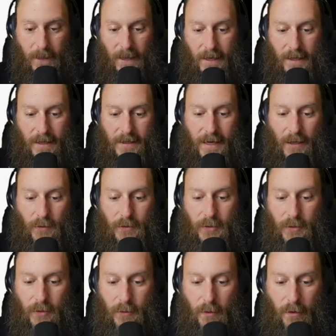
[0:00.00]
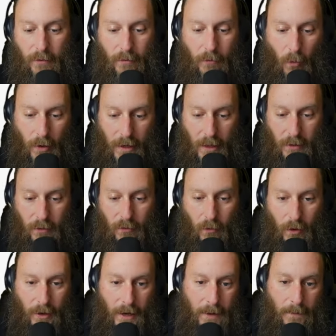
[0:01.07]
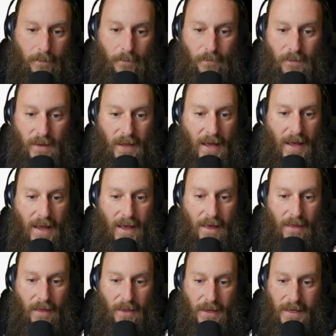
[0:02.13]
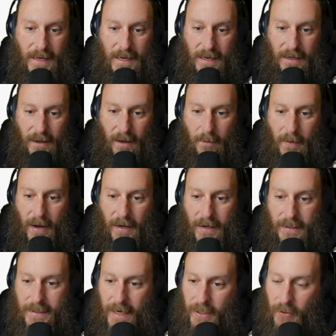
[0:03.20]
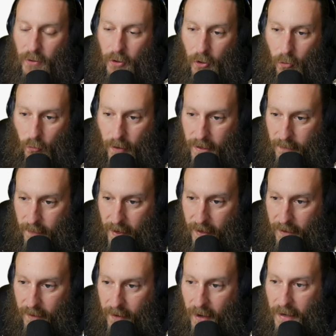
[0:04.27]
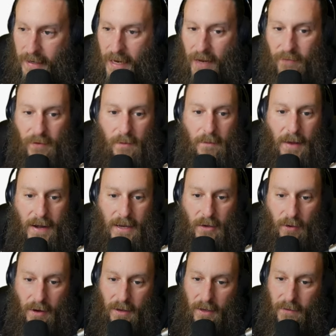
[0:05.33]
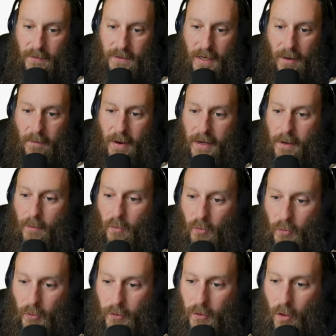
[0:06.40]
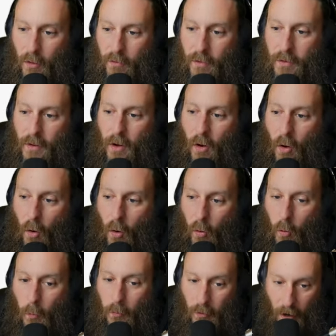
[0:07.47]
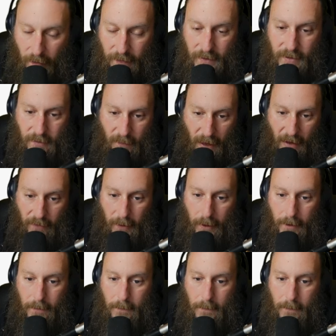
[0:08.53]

Daniel 2, 48 through 49. Then the king made Daniel a great man, and gave him many great gifts, and made him ruler over the whole province of Babylon,